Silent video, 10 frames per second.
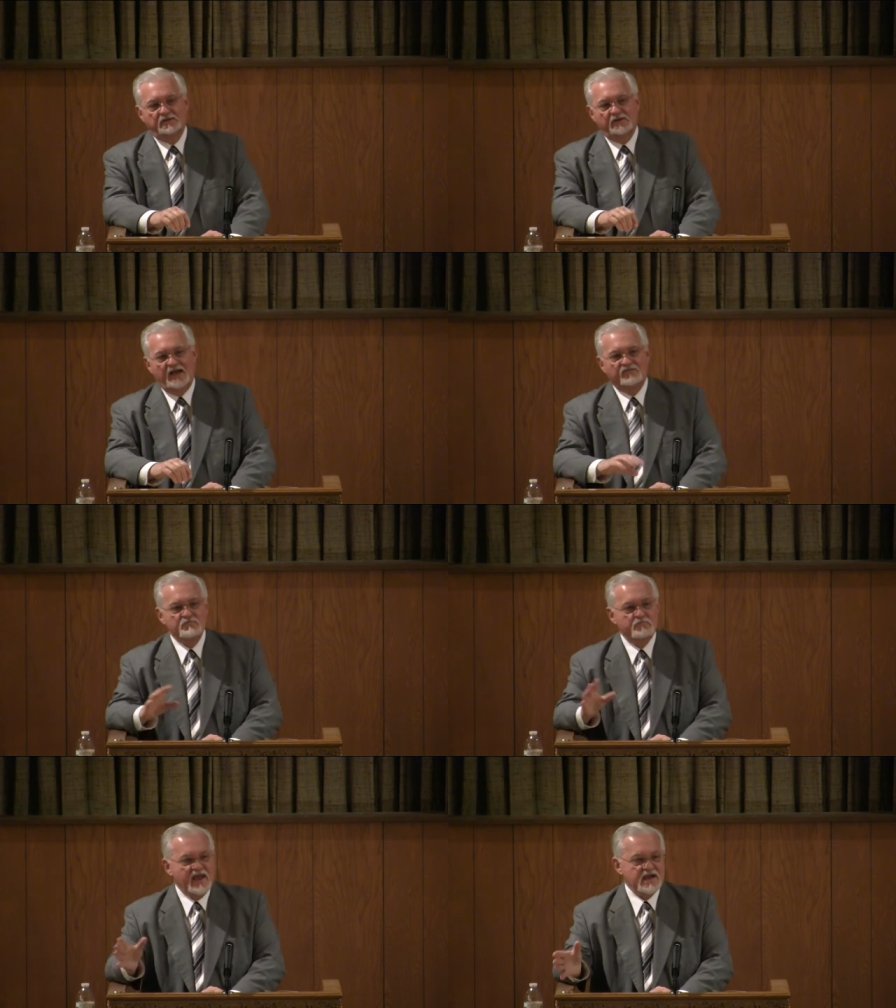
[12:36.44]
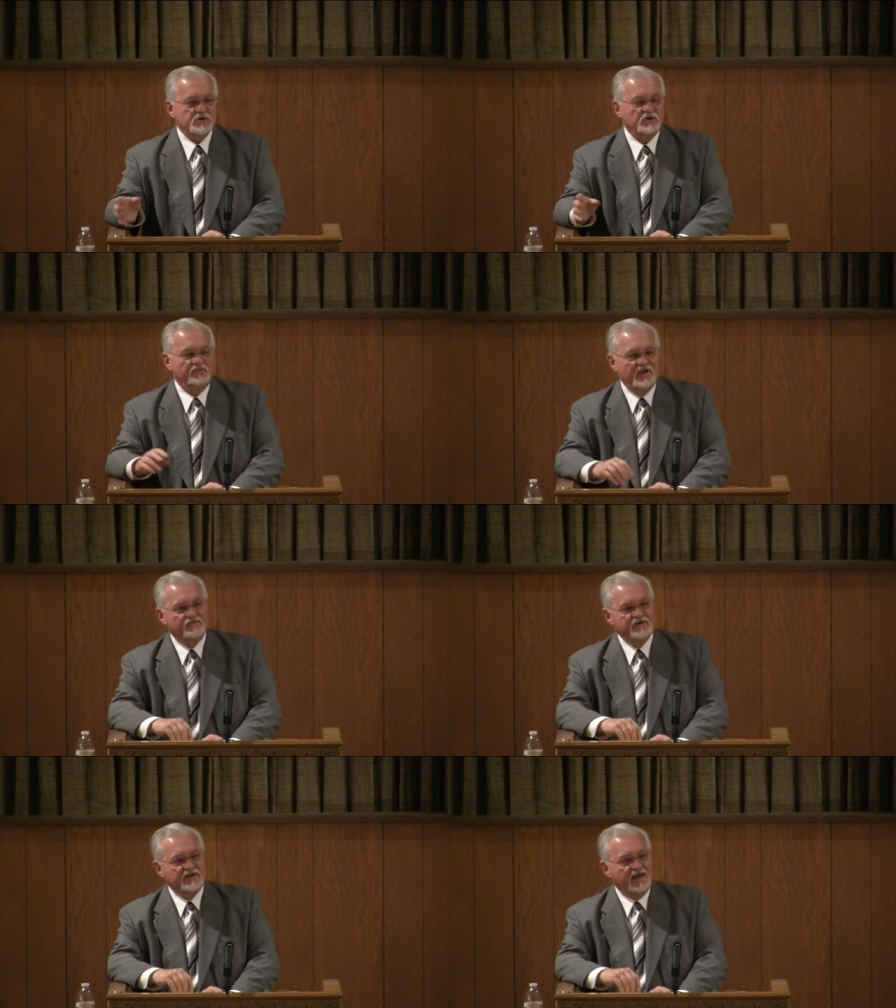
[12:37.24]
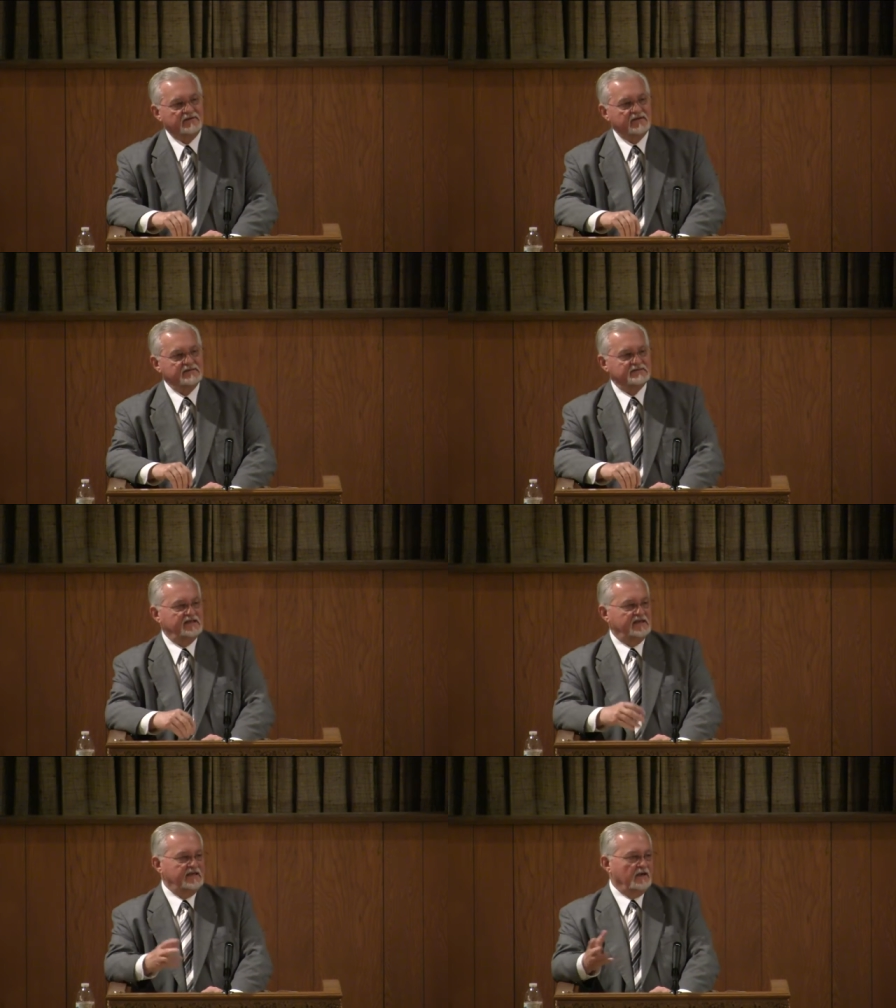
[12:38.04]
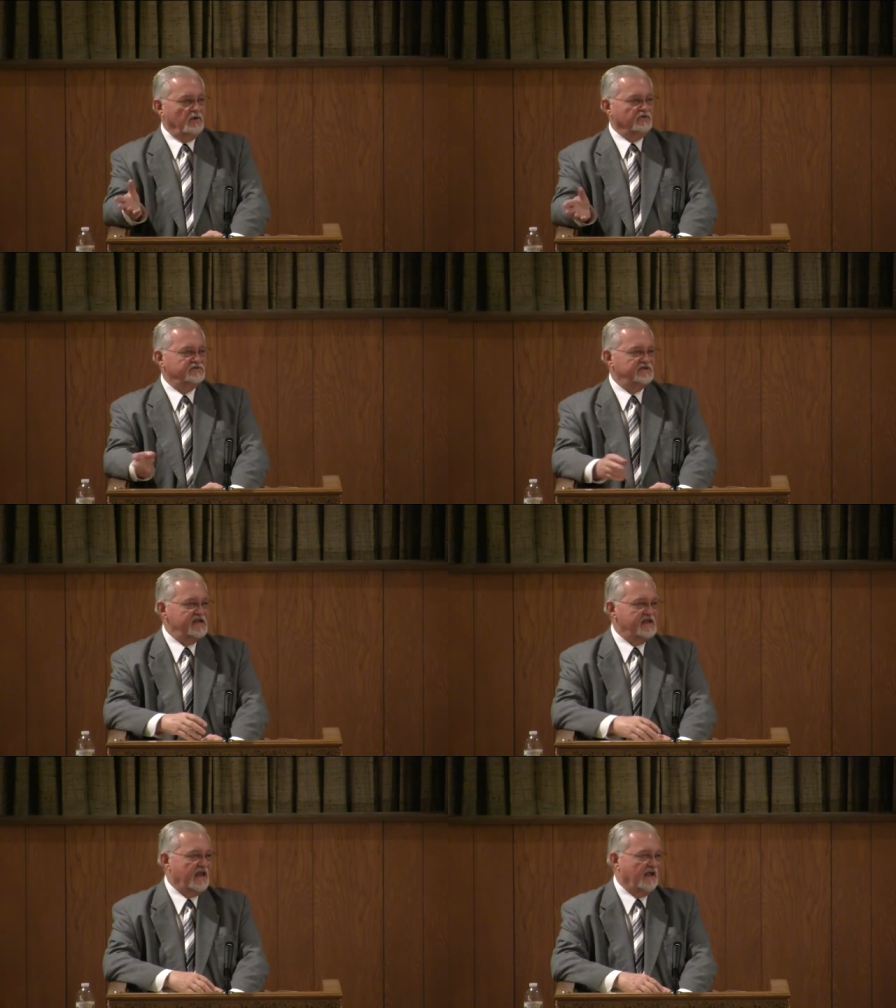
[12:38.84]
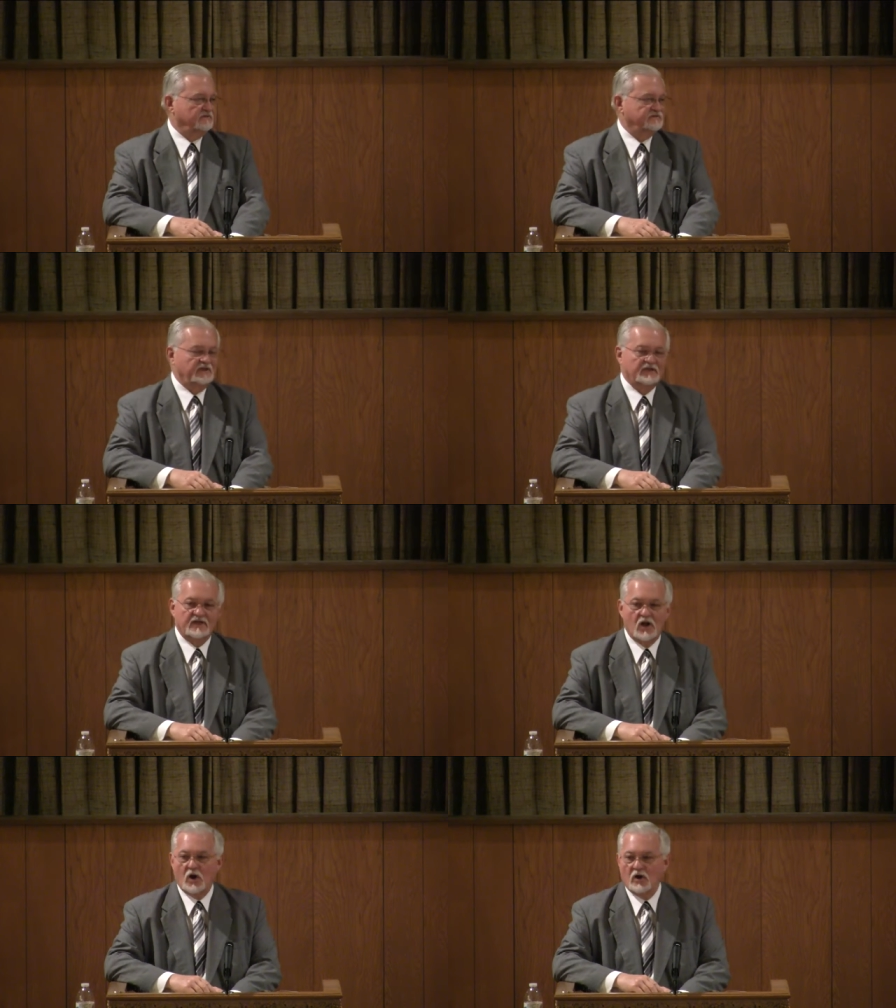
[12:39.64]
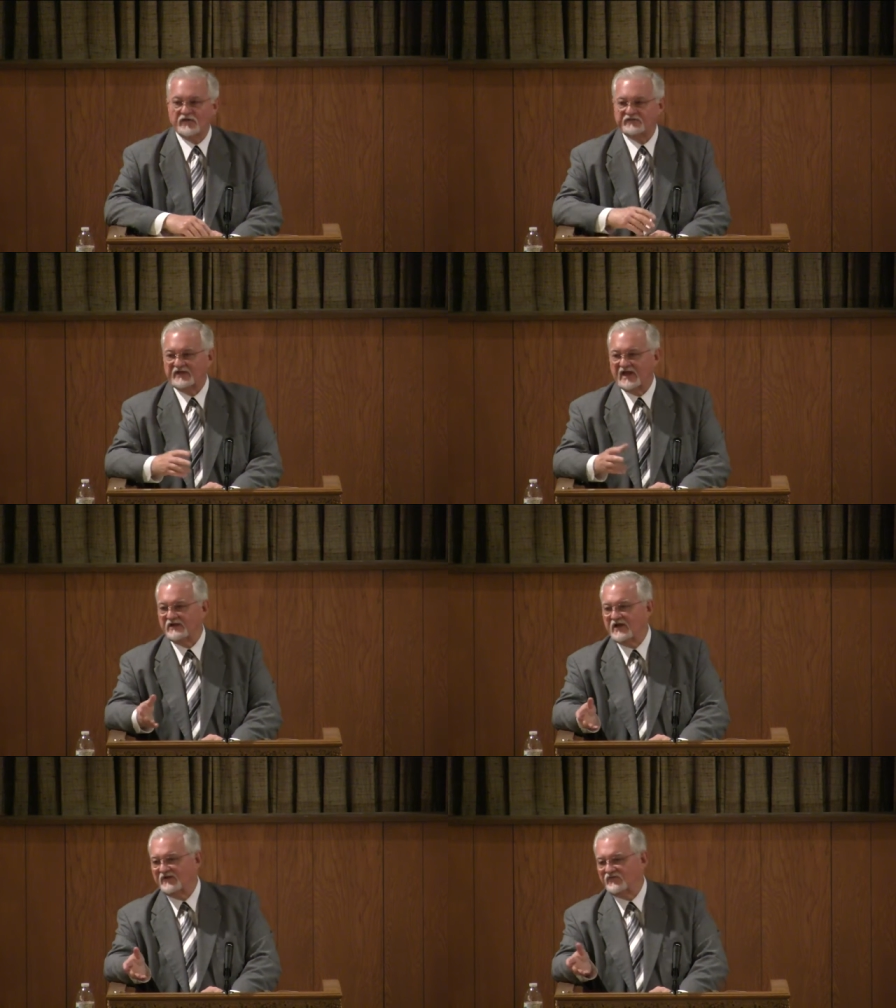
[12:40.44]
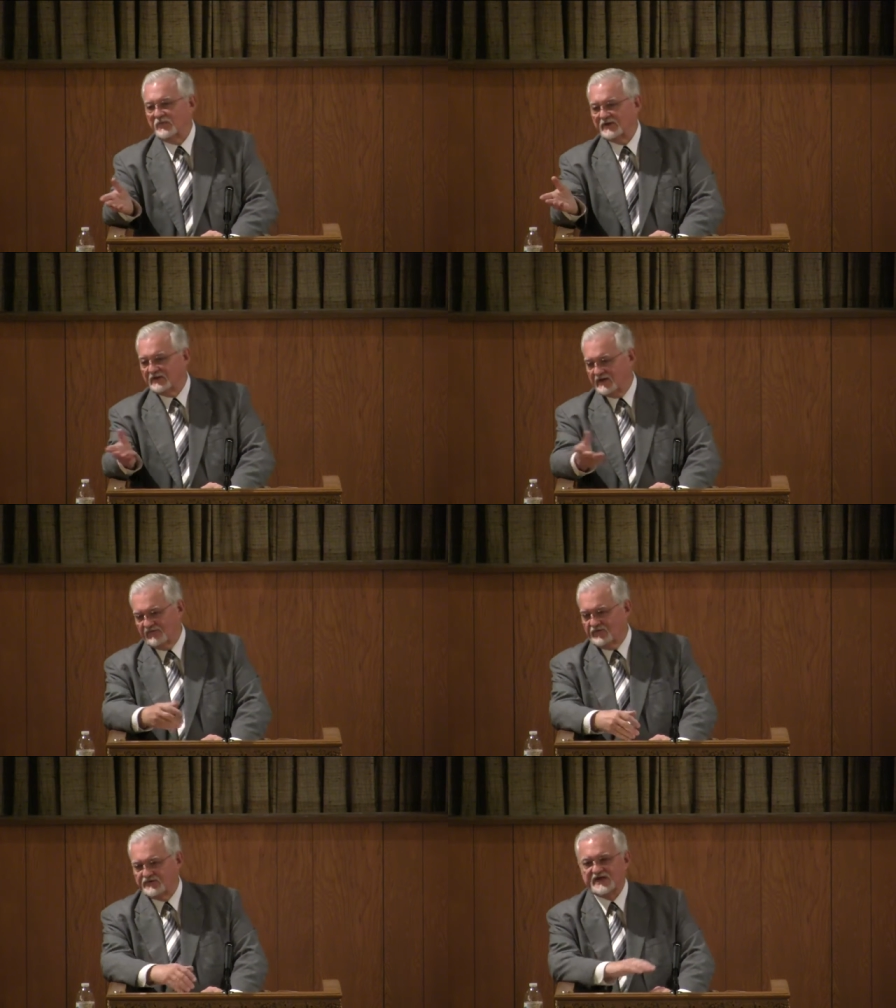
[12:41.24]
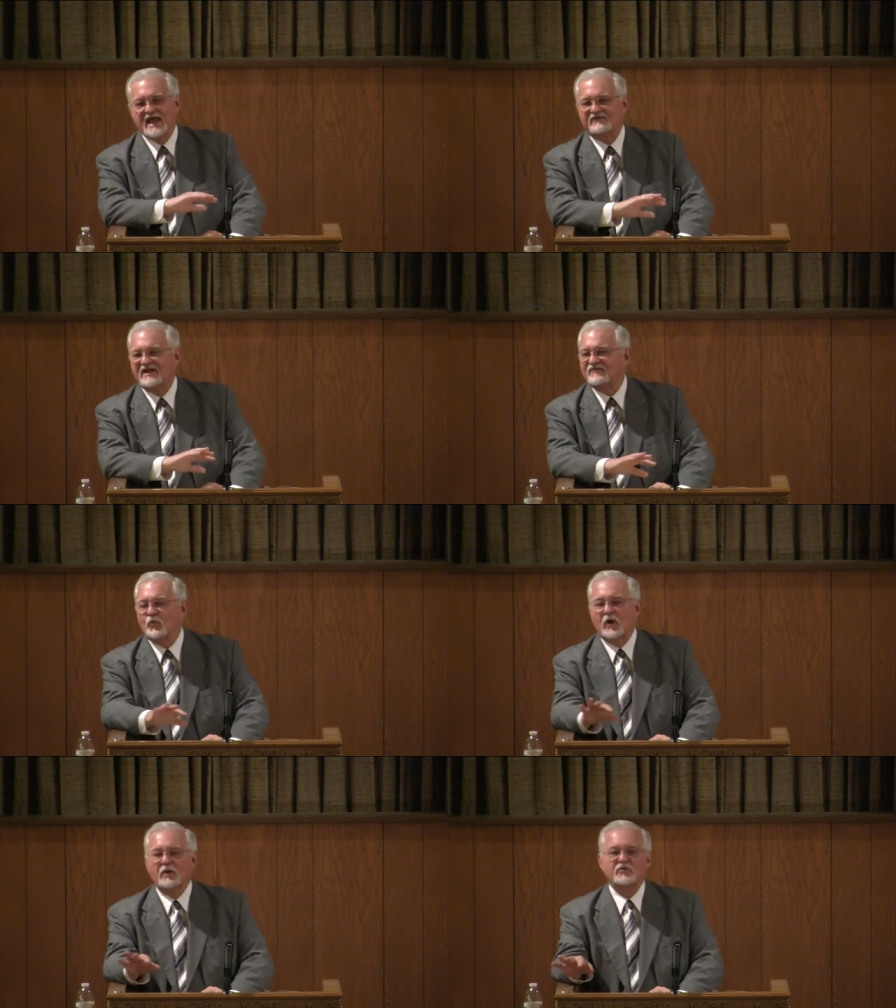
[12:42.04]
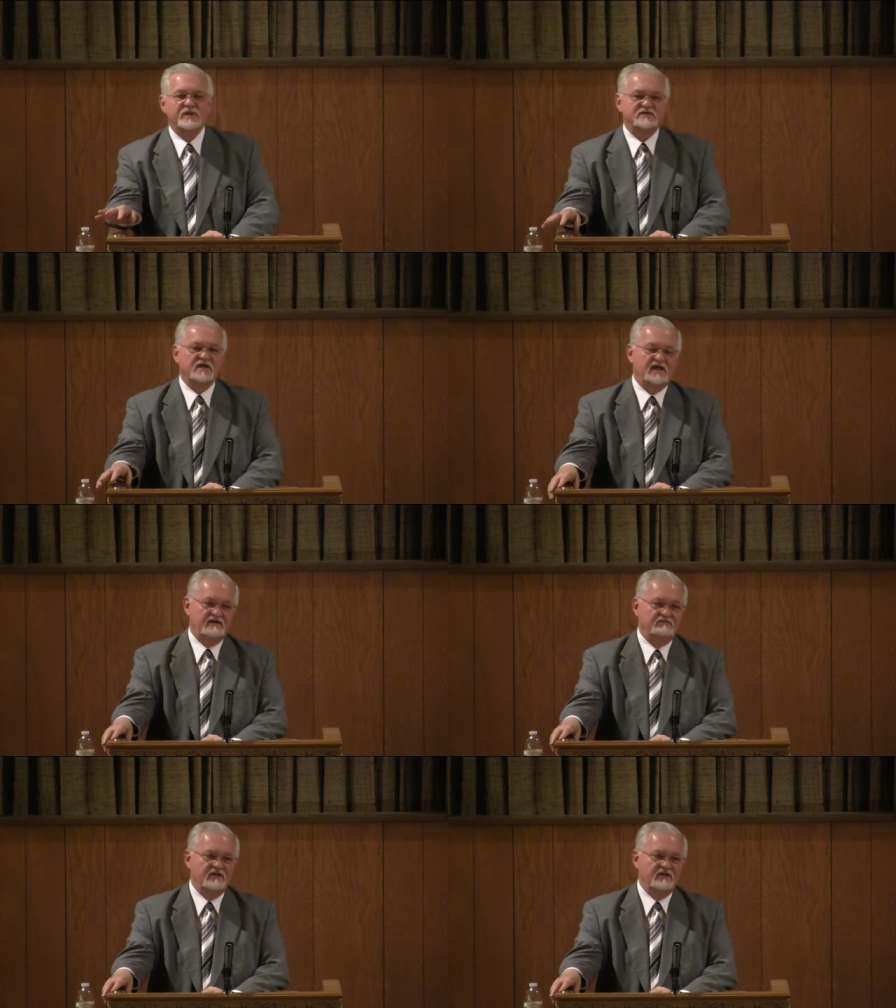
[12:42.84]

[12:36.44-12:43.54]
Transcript: every mayor of every town and city, and all the city council, and all the state government and governors. He'd have every one of them to be saved.